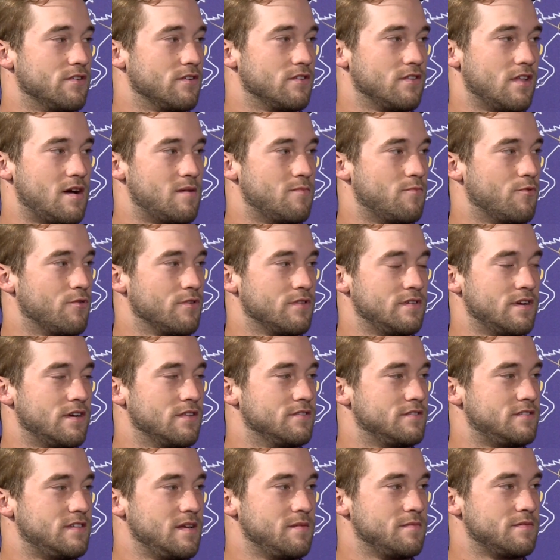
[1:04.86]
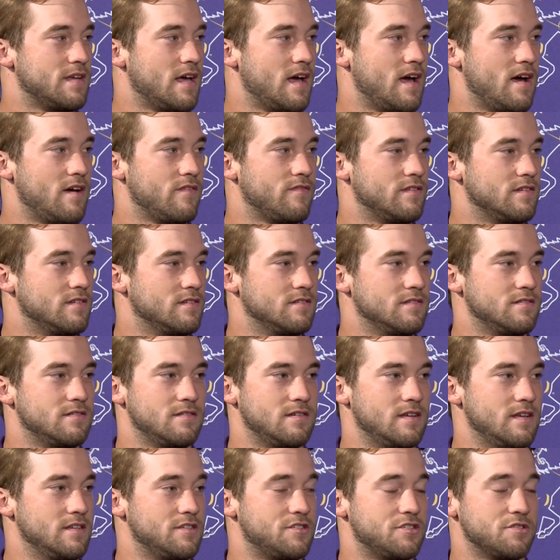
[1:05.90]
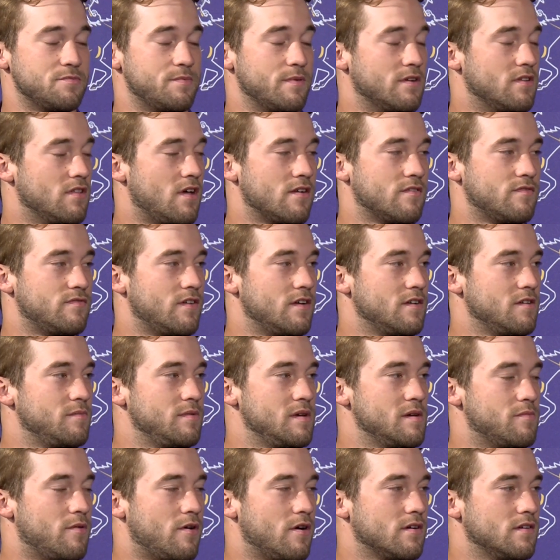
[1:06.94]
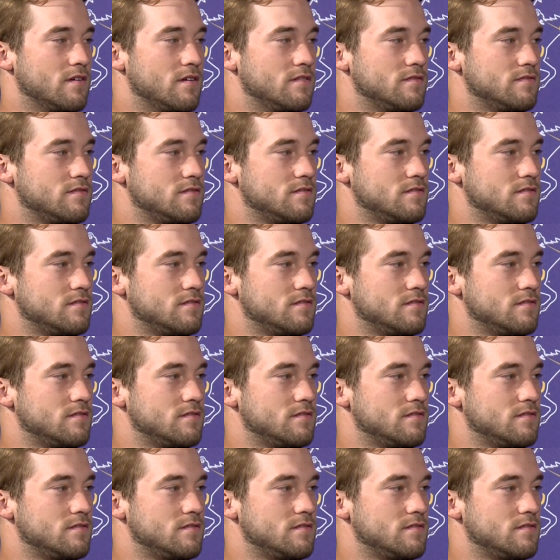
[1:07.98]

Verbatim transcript: a lot more than other teams have, and it's just been a lot of fun to be a part of.